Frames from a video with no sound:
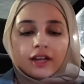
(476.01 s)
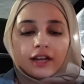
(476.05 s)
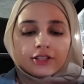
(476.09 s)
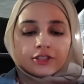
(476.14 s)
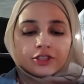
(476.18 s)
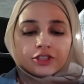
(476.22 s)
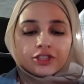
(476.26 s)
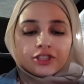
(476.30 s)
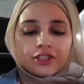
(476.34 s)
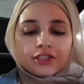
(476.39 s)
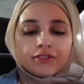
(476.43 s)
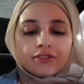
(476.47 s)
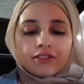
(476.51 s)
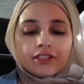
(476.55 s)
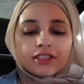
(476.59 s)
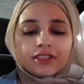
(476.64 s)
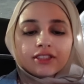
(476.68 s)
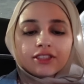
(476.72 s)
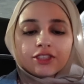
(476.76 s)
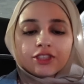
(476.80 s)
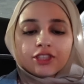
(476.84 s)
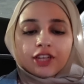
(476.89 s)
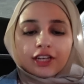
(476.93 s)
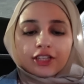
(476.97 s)
I just love like
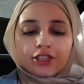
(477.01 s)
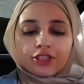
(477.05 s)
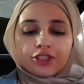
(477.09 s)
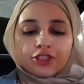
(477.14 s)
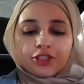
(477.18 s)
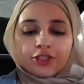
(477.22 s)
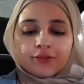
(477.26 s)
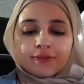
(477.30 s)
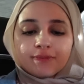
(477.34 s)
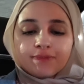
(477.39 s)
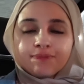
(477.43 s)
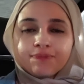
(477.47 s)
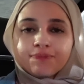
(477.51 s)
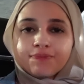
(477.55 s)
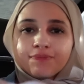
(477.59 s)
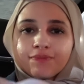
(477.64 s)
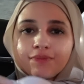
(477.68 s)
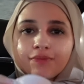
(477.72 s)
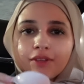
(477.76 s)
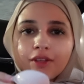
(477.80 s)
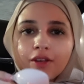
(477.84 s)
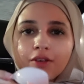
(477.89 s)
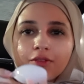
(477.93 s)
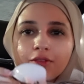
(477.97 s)
the texture
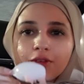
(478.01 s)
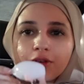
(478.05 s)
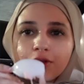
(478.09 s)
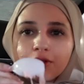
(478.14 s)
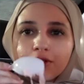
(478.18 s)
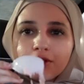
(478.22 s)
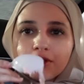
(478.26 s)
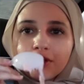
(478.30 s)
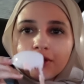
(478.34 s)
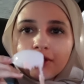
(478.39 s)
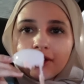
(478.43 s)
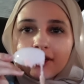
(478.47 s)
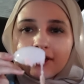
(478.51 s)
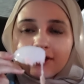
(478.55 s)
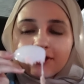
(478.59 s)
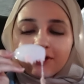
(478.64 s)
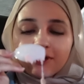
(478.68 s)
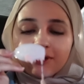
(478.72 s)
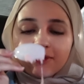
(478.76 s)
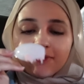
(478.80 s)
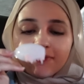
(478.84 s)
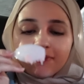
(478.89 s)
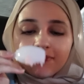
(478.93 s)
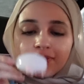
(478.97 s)
of Cold Stone ice
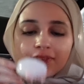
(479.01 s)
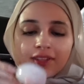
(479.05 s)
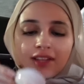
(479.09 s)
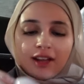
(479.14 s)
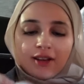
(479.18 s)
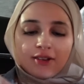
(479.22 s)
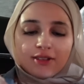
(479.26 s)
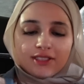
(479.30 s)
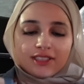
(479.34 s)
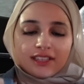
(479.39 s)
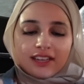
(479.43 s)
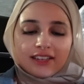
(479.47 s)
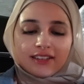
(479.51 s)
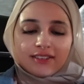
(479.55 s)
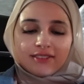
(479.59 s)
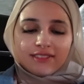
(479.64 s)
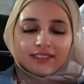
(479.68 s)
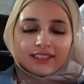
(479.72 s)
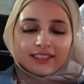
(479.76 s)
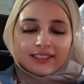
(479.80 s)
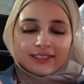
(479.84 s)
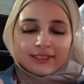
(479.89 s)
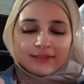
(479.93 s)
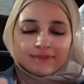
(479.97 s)
cream, how it's kind of
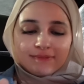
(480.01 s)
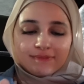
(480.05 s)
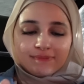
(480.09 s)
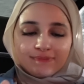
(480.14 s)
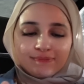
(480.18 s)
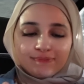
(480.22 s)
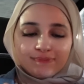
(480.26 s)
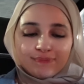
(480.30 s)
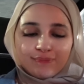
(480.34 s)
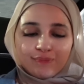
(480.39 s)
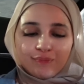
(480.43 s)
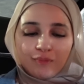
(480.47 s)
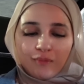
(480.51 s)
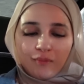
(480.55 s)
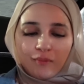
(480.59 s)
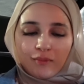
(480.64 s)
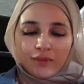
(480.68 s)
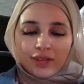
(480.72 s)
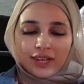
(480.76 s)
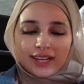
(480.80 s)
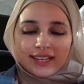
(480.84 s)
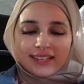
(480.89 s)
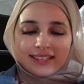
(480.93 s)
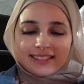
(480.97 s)
like
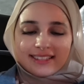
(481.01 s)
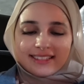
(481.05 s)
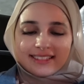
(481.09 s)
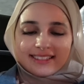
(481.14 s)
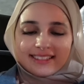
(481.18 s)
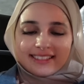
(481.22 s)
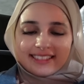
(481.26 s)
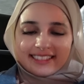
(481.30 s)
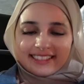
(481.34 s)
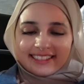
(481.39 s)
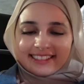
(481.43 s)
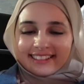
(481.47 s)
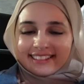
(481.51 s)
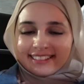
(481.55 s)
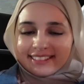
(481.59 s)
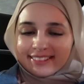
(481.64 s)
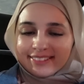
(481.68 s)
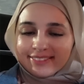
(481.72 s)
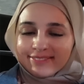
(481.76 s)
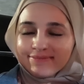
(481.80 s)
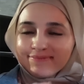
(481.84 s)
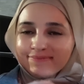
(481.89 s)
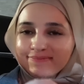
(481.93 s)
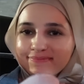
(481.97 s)

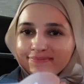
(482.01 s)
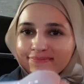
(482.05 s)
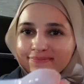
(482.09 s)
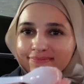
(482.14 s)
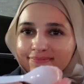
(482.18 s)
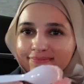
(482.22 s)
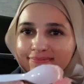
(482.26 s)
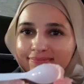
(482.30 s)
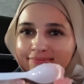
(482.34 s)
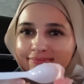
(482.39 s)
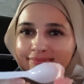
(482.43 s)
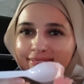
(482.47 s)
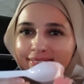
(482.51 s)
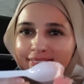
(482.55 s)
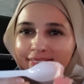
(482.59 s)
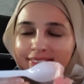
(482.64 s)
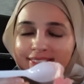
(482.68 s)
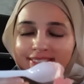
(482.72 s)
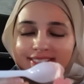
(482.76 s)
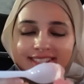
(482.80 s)
sticky, you